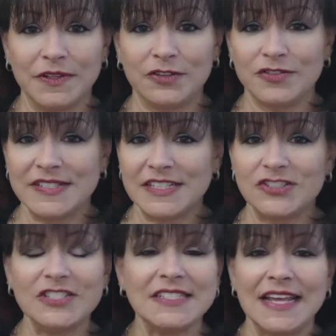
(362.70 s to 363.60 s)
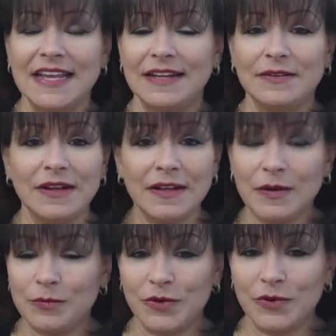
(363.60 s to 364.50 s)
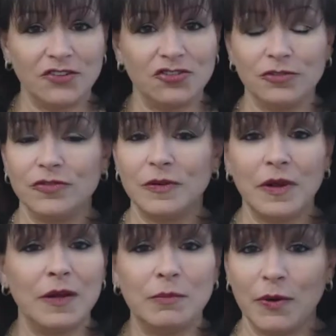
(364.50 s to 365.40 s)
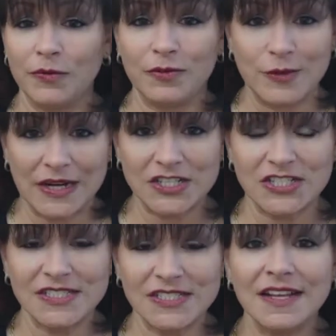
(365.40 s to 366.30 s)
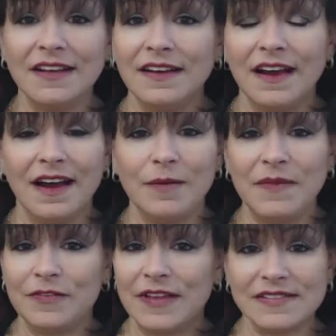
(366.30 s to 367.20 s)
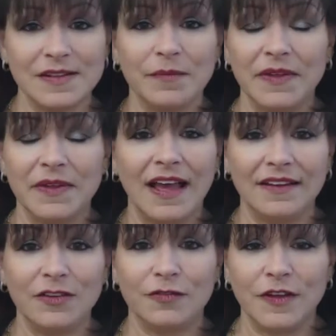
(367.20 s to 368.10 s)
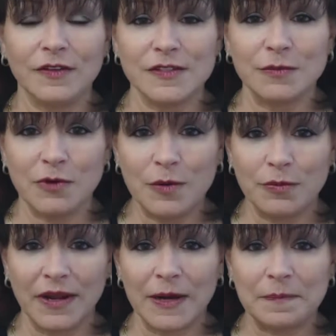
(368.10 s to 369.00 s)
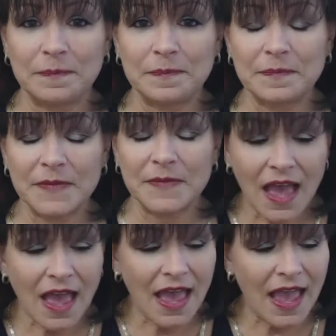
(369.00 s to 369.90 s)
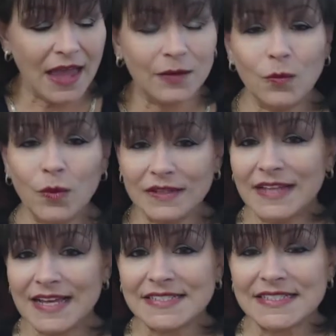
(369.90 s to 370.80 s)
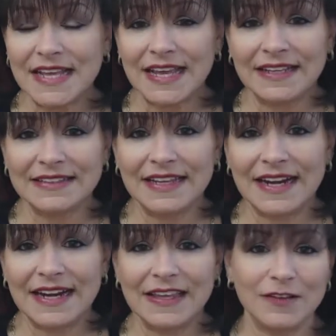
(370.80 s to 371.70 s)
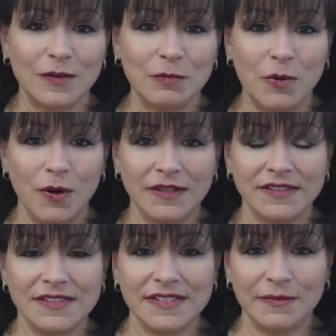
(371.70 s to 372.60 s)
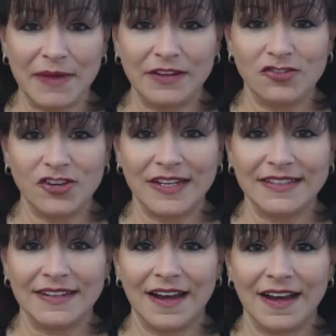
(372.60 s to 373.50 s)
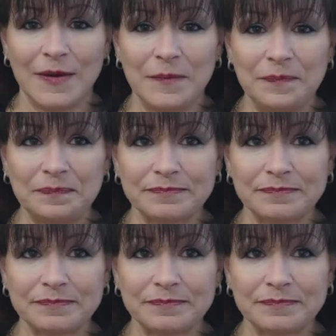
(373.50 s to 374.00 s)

with the transitions, they can bring the children in both directions um, if that's something that you feel is appropriate. And one last thing that I think is important to mention um,